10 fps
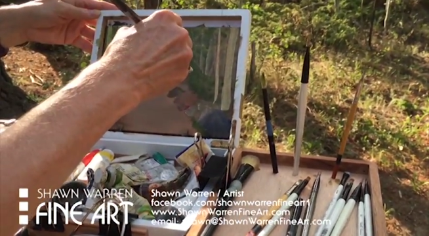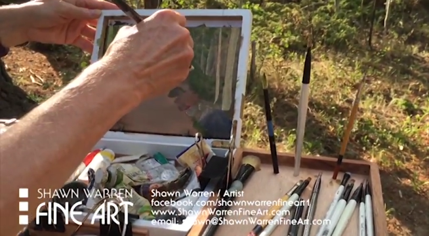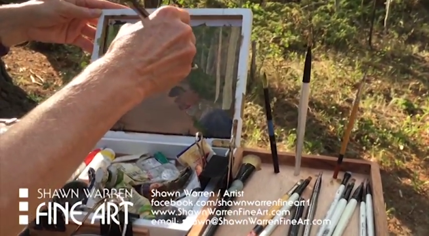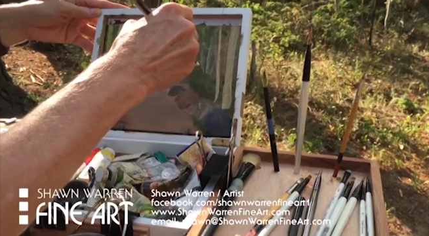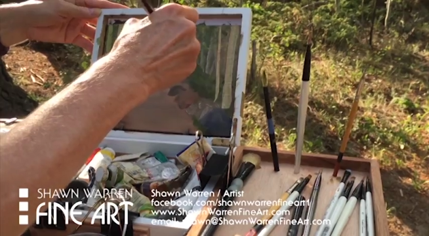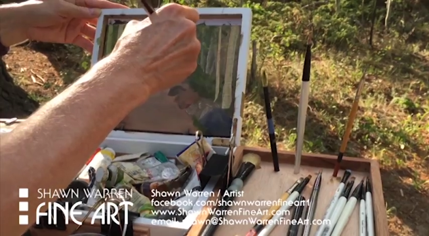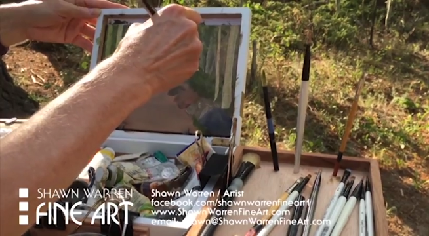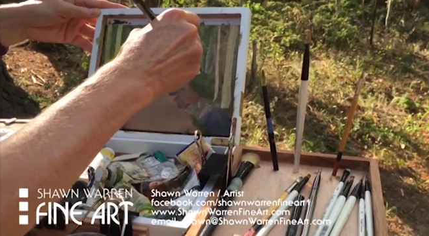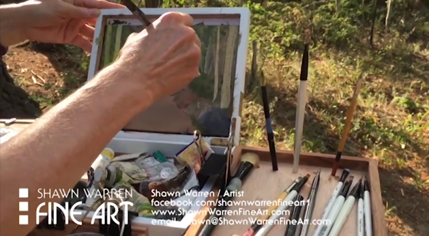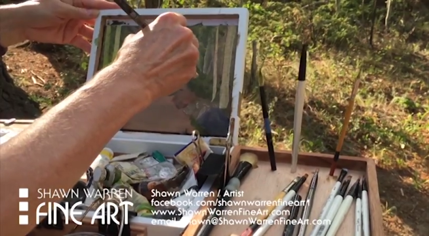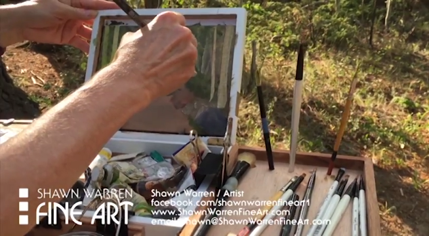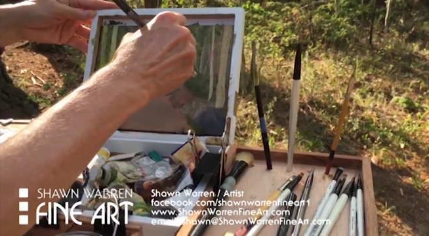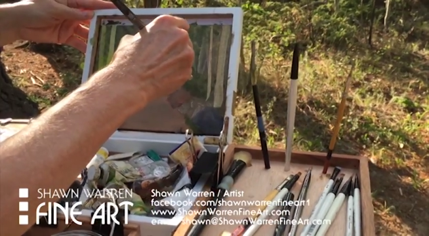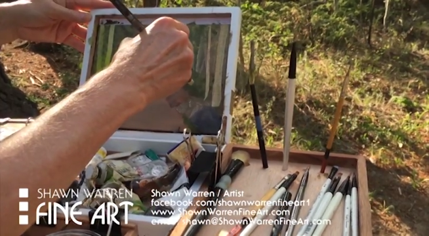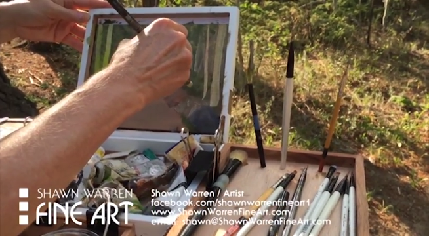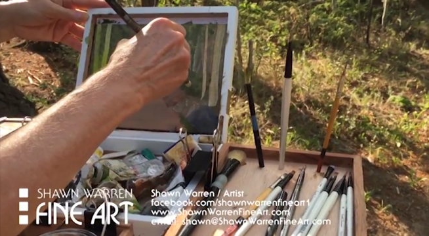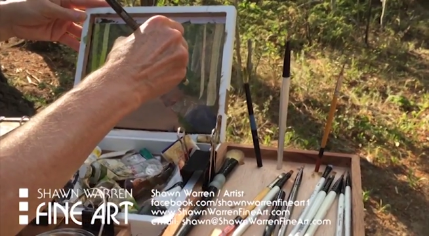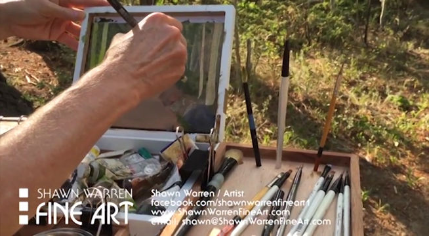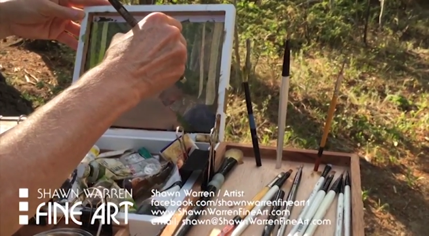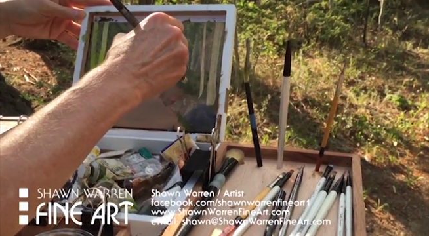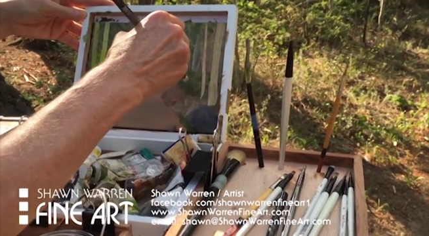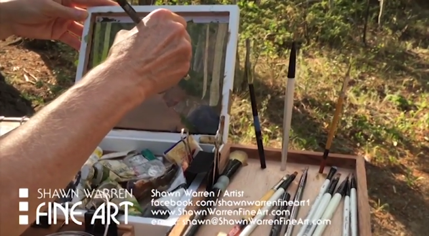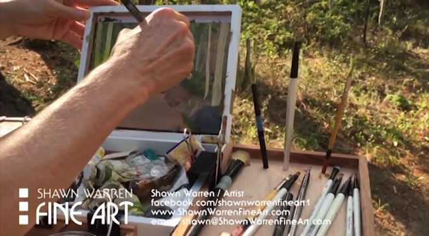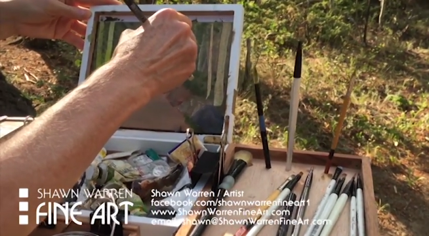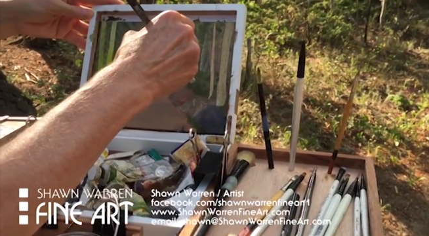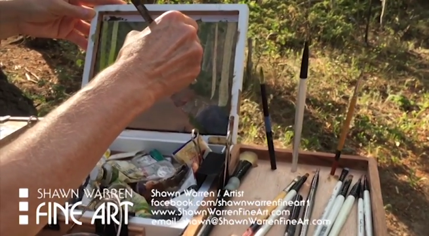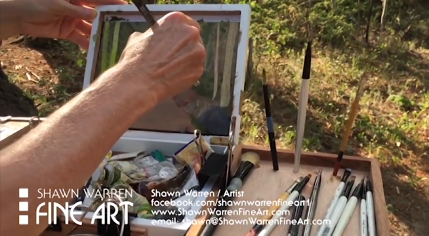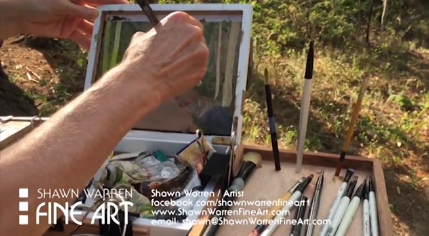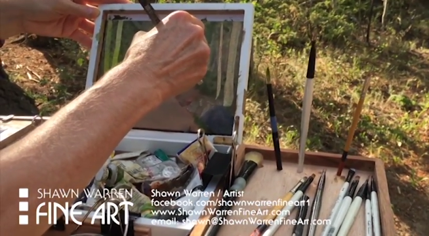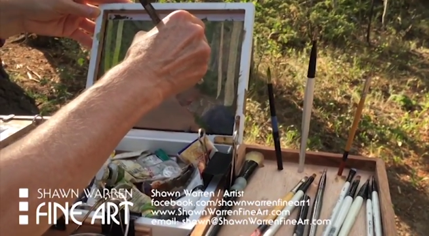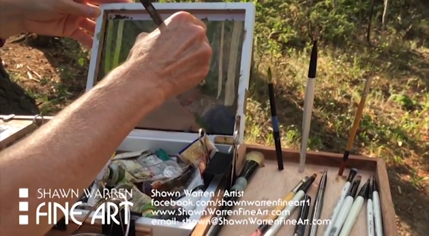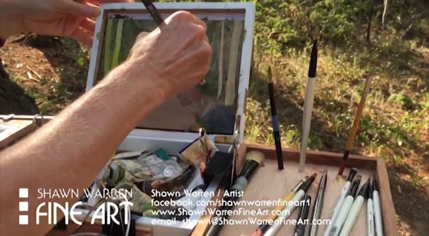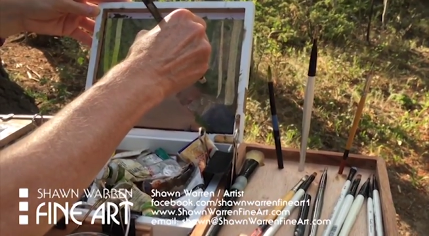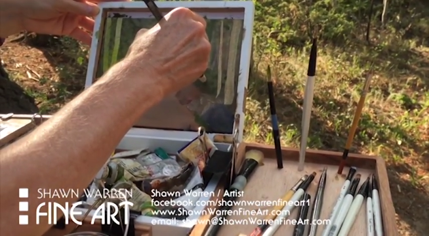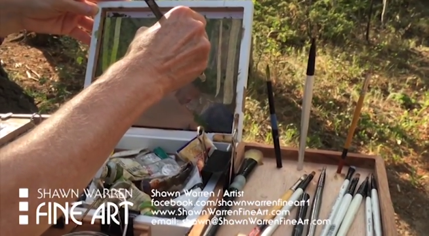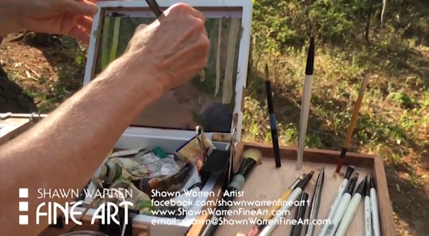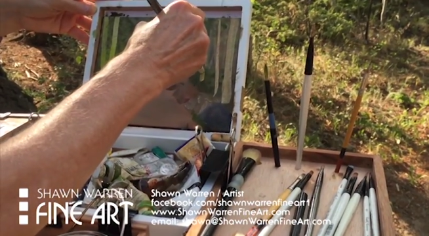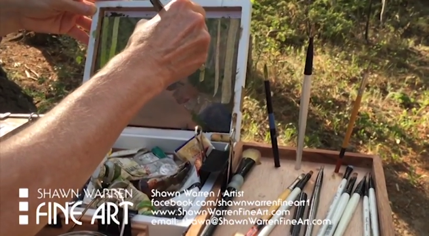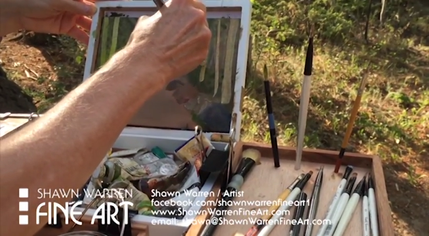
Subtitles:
No face is visible, so there are no lips to read.